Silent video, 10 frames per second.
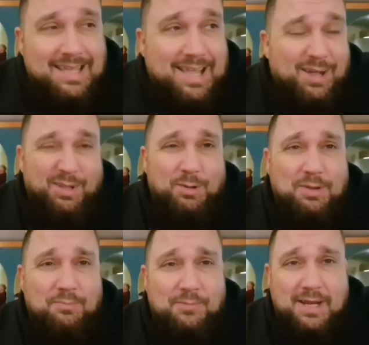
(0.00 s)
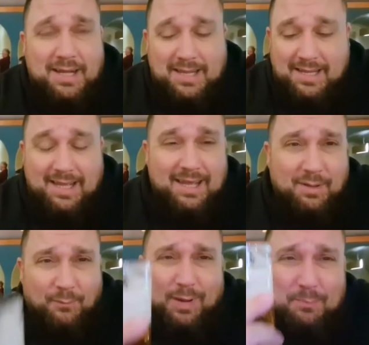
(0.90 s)
Can't knock them, really.
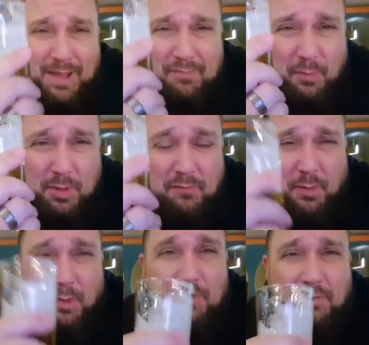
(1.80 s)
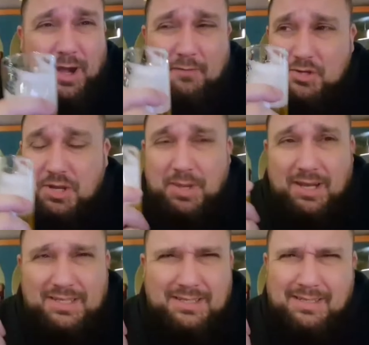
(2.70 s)
£1.44 for half a
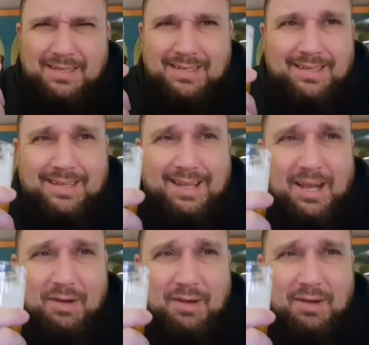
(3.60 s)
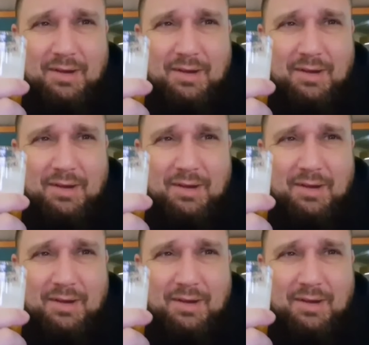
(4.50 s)
shipyard. Can't go wrong with